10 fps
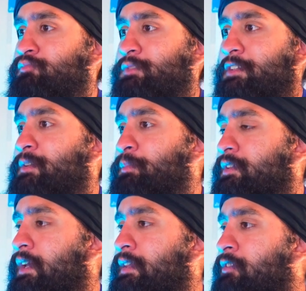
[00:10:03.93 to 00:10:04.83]
It's simple
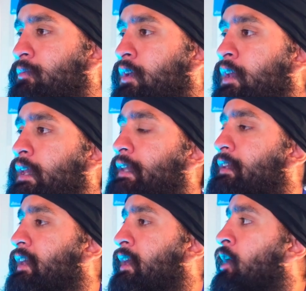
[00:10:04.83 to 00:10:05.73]
as that. That's like at the end
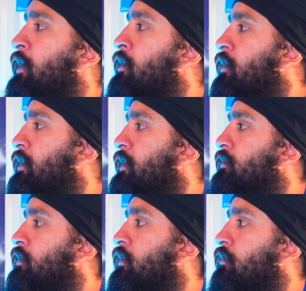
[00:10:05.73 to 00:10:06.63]
of the day, Carolina Hurricanes,